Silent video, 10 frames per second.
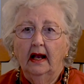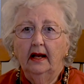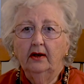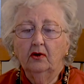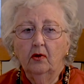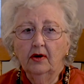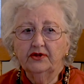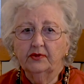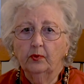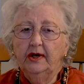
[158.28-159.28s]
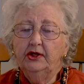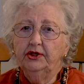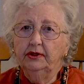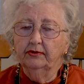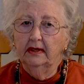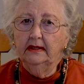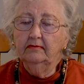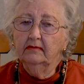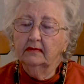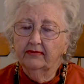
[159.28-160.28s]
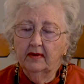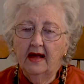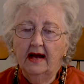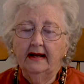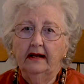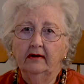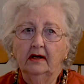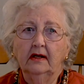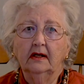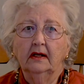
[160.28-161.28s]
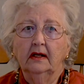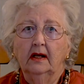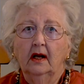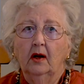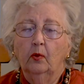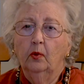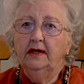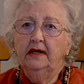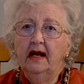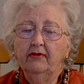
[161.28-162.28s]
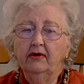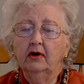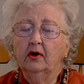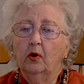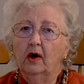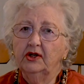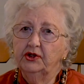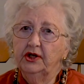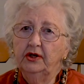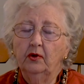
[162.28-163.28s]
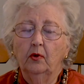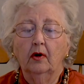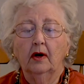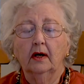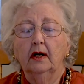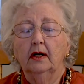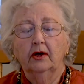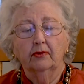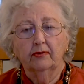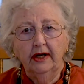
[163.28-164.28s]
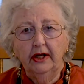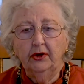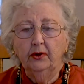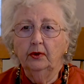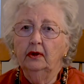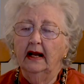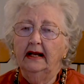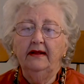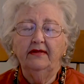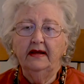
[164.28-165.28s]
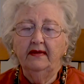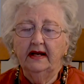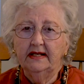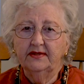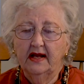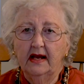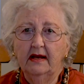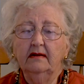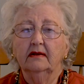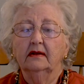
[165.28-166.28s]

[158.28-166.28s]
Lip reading: And of course, we children from that era would never question or ridicule anything that he said.